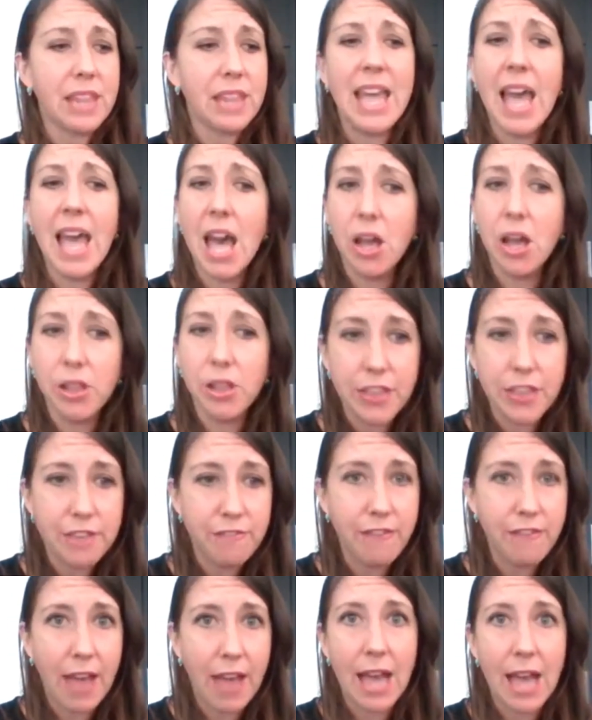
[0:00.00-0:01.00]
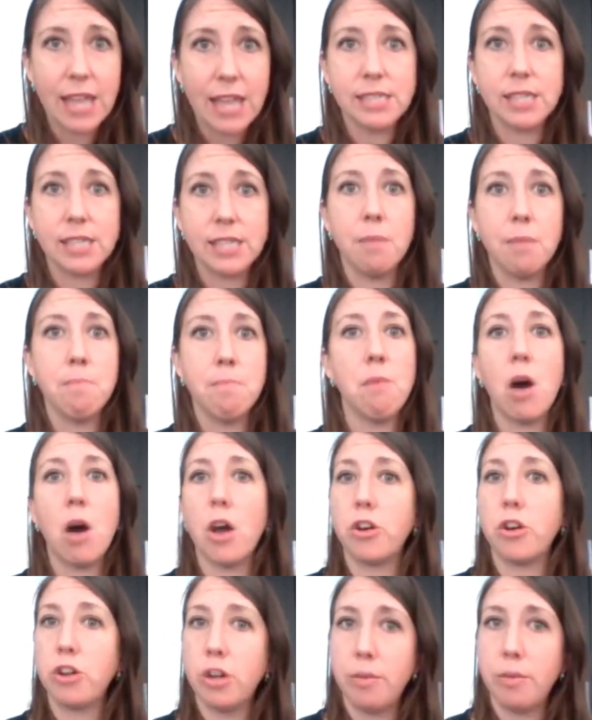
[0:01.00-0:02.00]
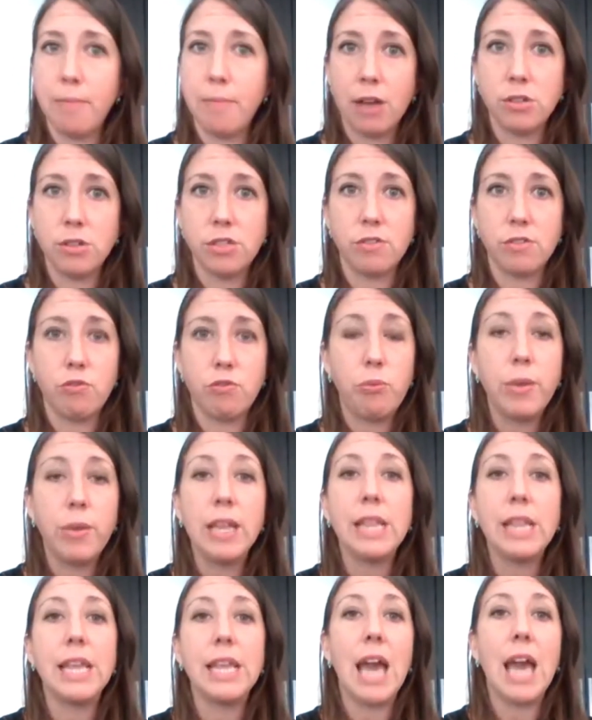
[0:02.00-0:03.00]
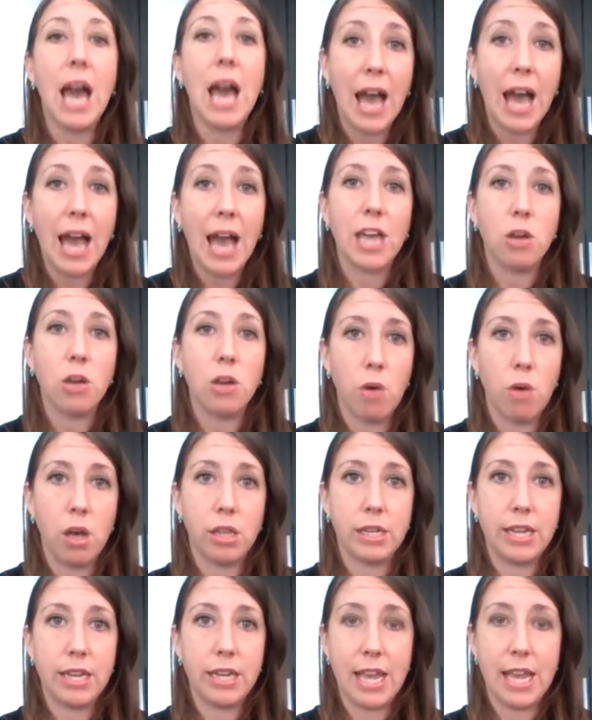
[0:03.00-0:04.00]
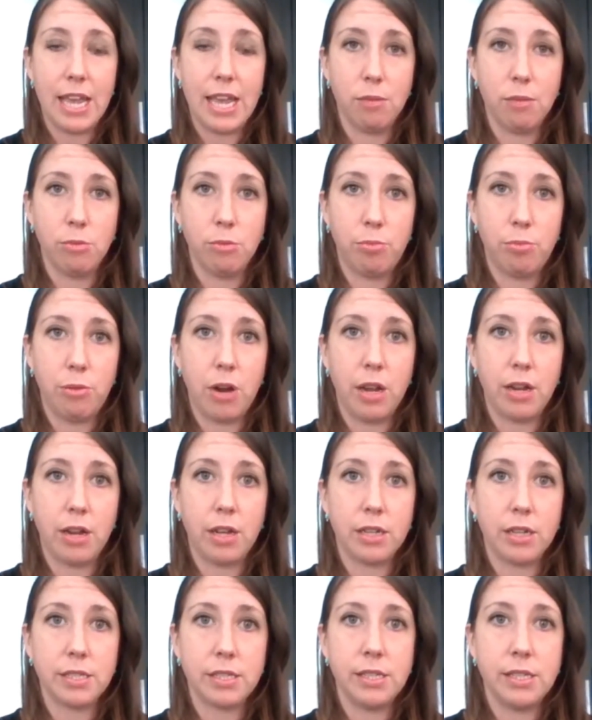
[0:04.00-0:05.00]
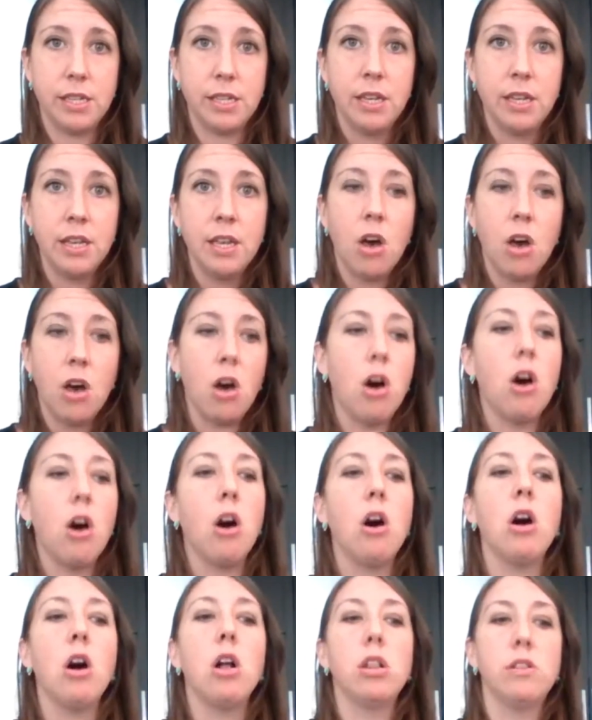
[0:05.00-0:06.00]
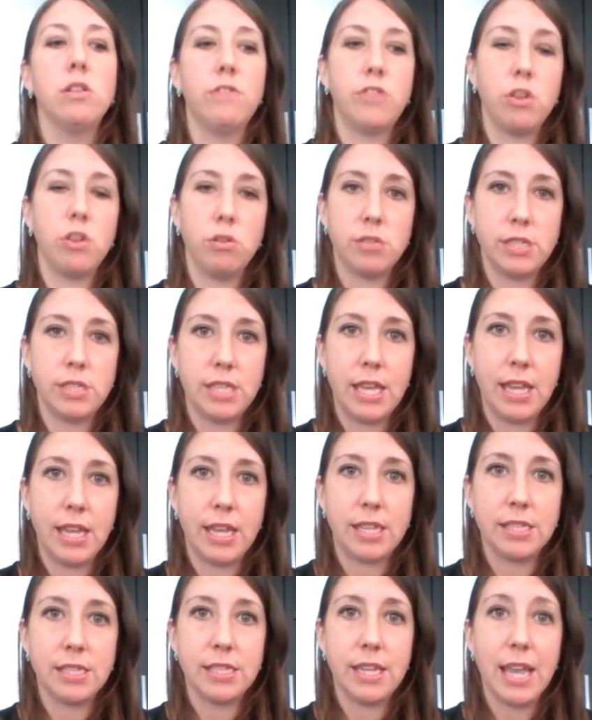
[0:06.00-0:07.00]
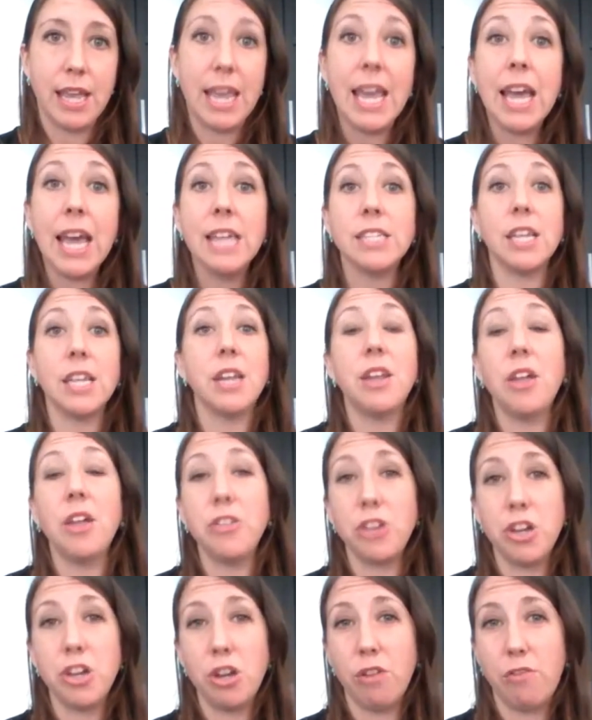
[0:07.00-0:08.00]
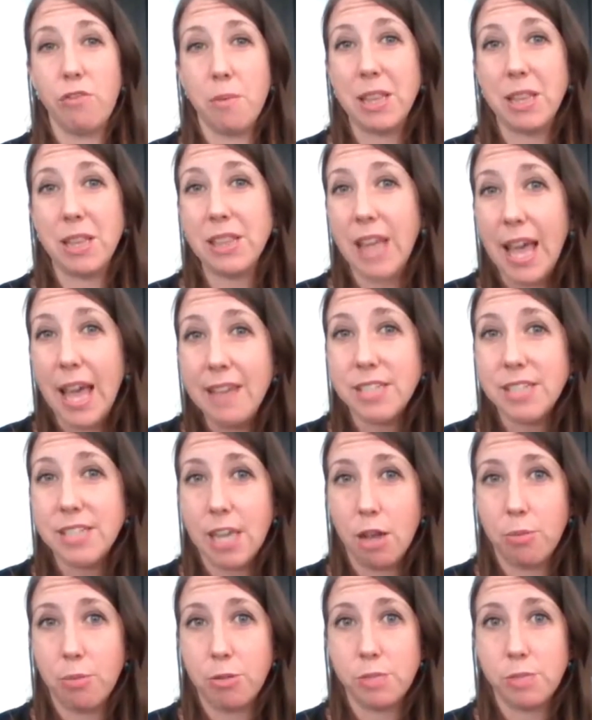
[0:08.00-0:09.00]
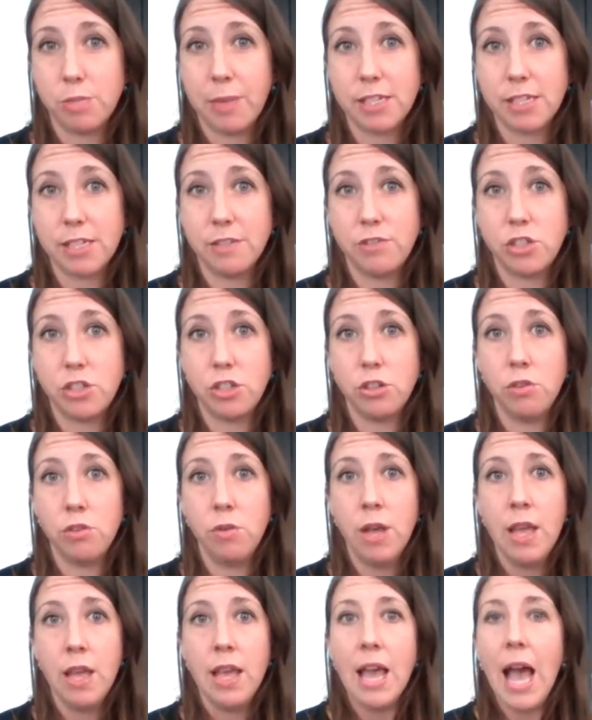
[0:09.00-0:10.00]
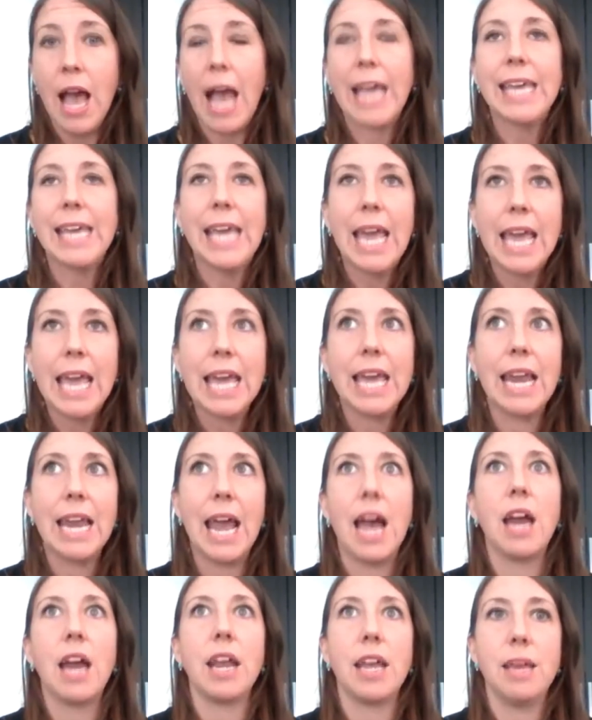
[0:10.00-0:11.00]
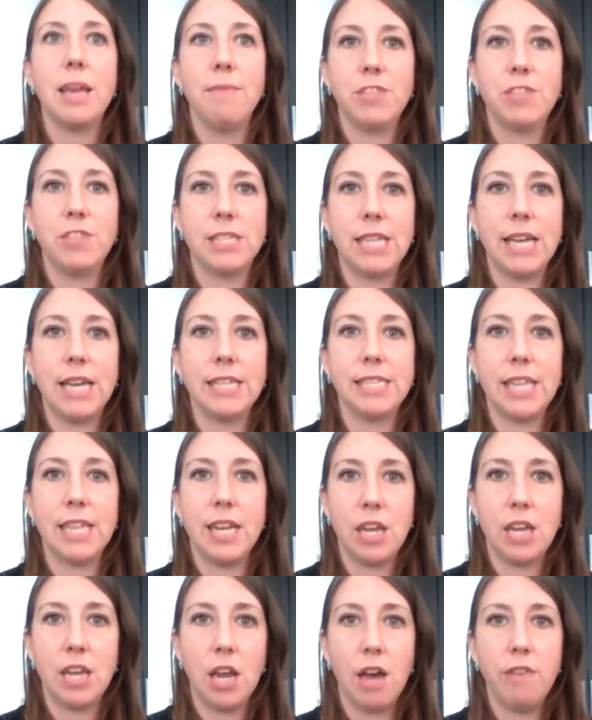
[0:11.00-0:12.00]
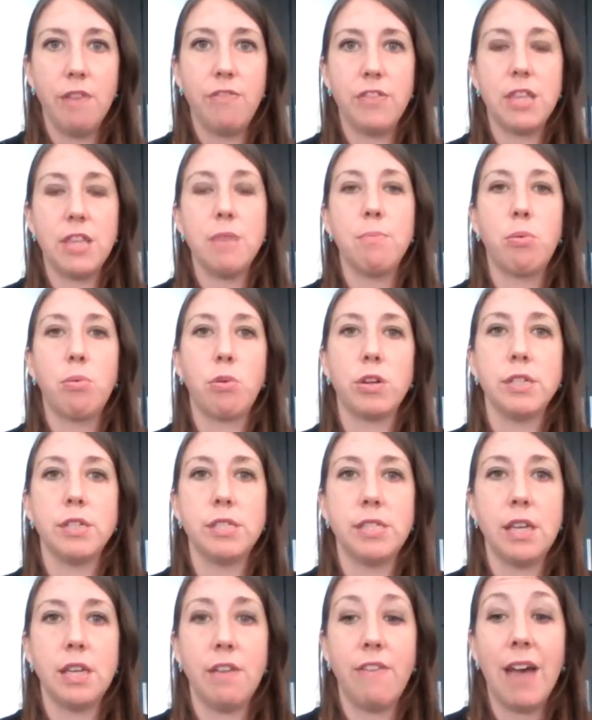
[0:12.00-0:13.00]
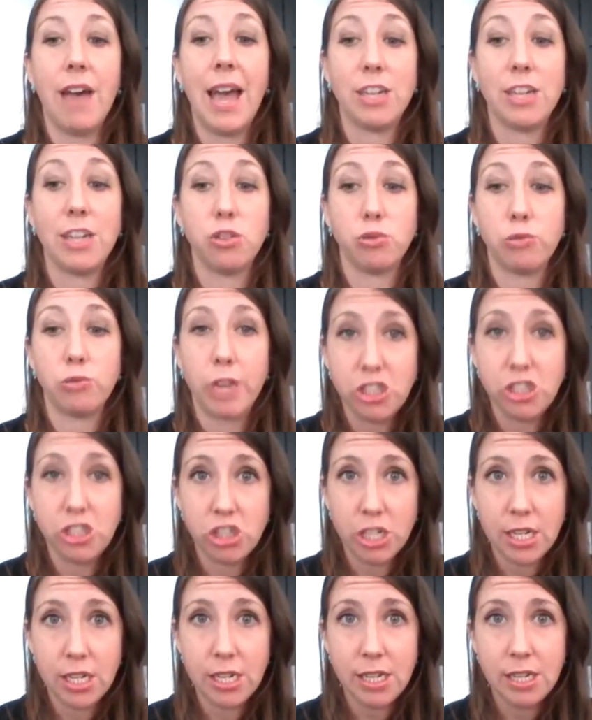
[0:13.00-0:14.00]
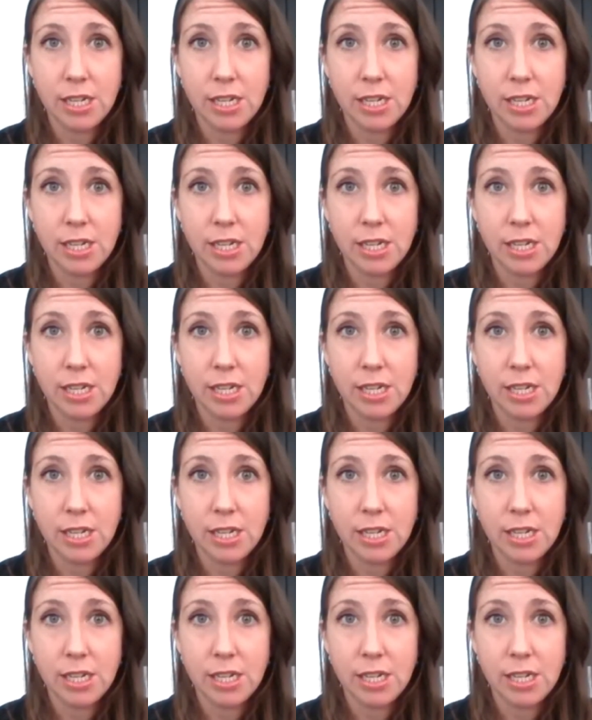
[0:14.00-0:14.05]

healthy fats, moderate amounts of really high quality animal products, all of those things. And another, from a lifestyle perspective too, I cannot emphasize enough the importance of hydration,